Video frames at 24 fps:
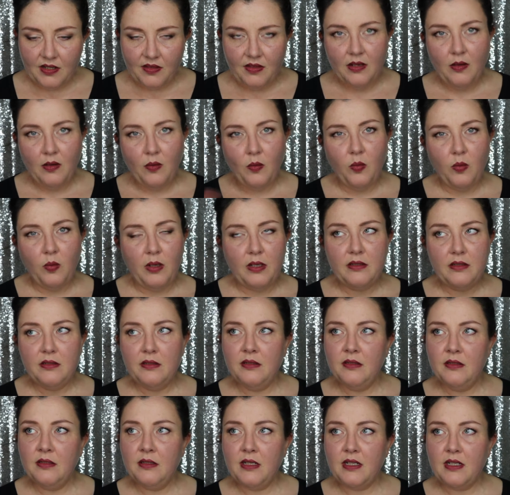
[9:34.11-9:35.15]
I think
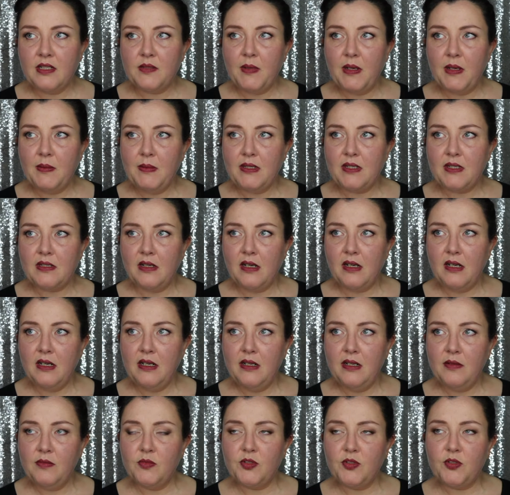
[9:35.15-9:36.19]
one is maybe
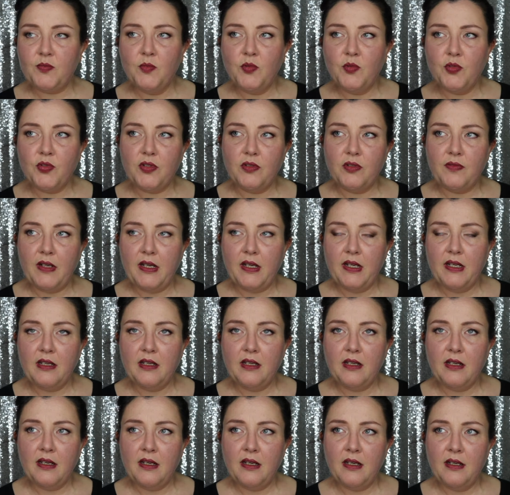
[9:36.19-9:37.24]
slightly more sort of
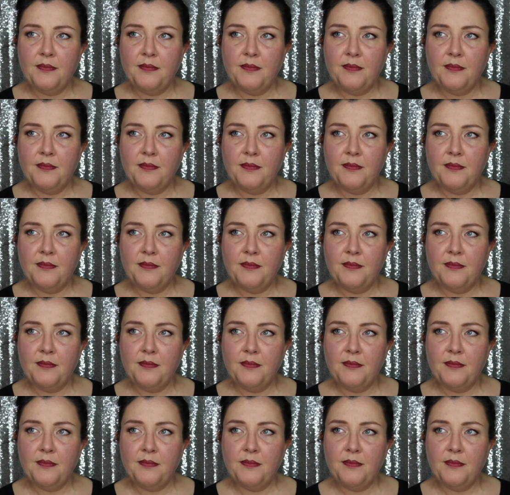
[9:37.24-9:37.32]
like